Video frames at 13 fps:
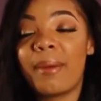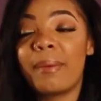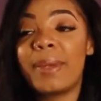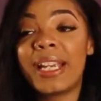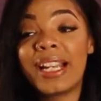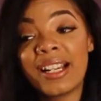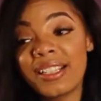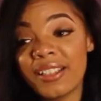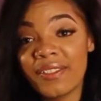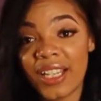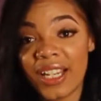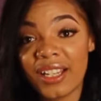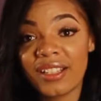Because
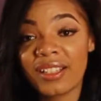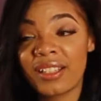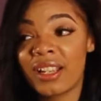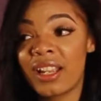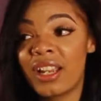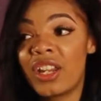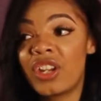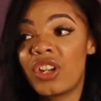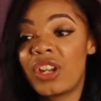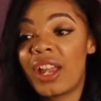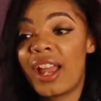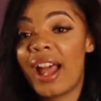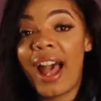of this,
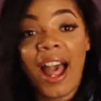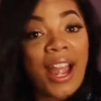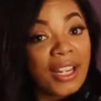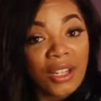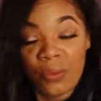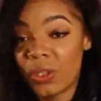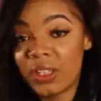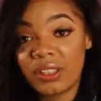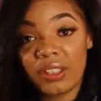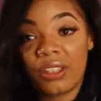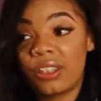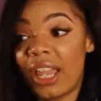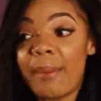I didn't want
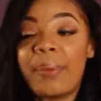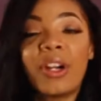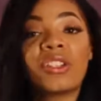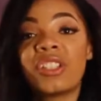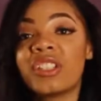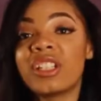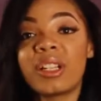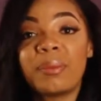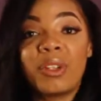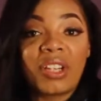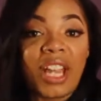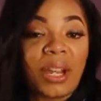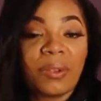that person to
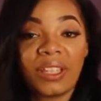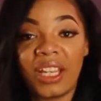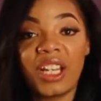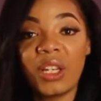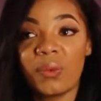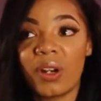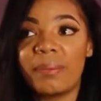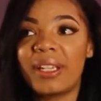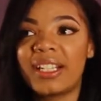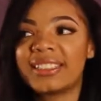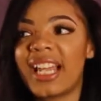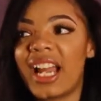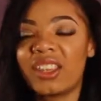communicate with anyone,
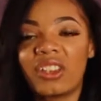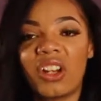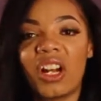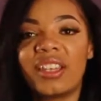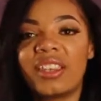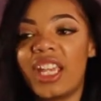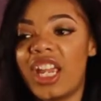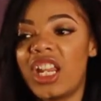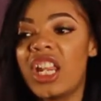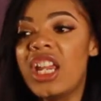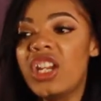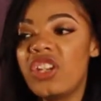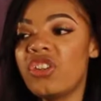because I thought that,
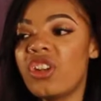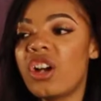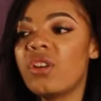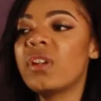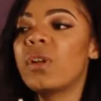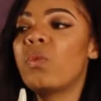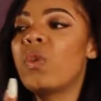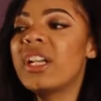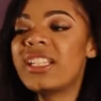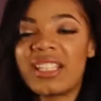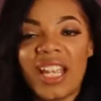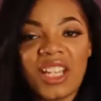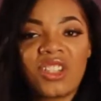
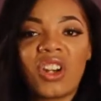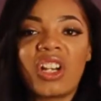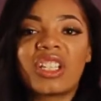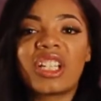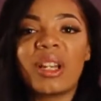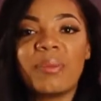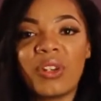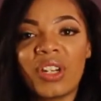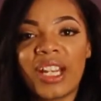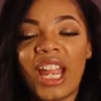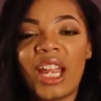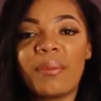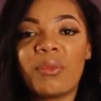once they start to
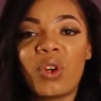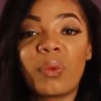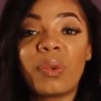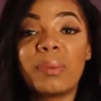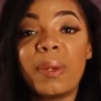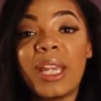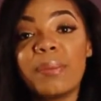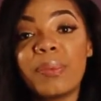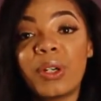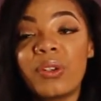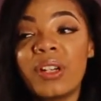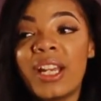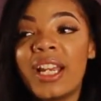communicate more with
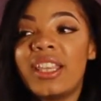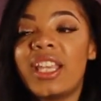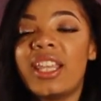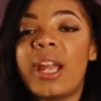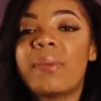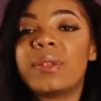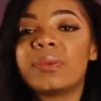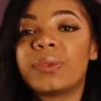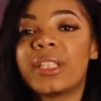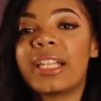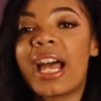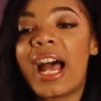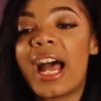people, then they will
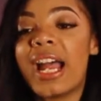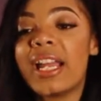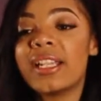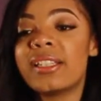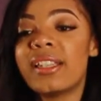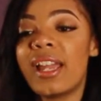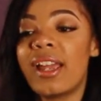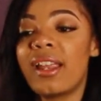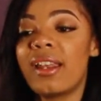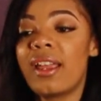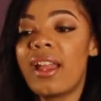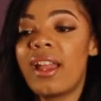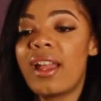realize that